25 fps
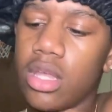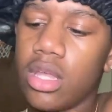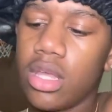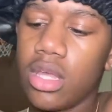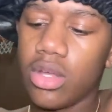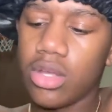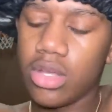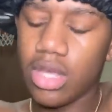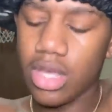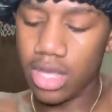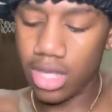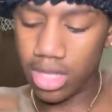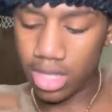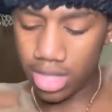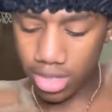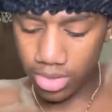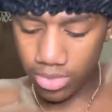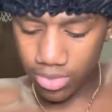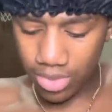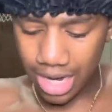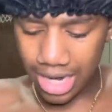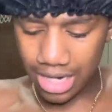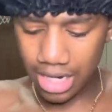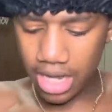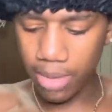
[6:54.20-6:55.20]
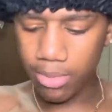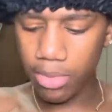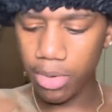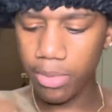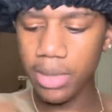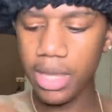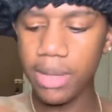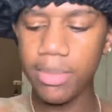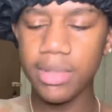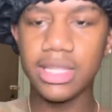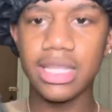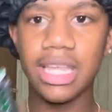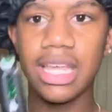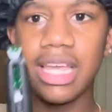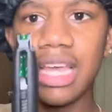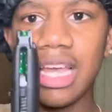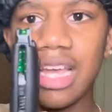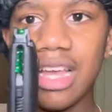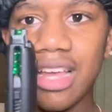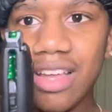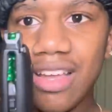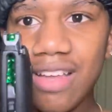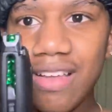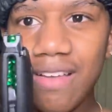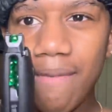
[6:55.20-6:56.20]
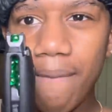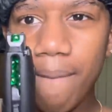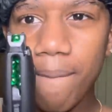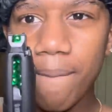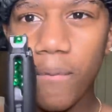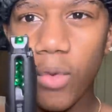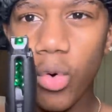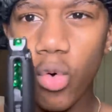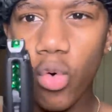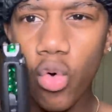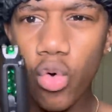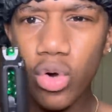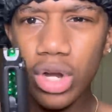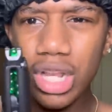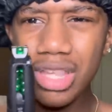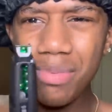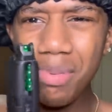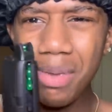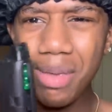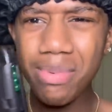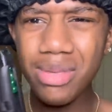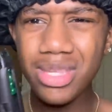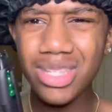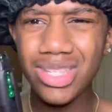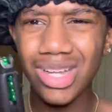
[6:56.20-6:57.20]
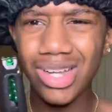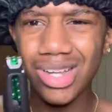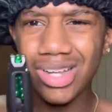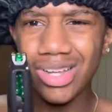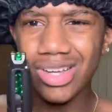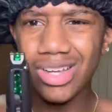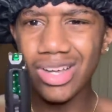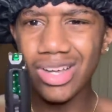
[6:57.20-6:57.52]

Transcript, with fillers: Okay, we got a couple BBs in here. Oh, these BBs look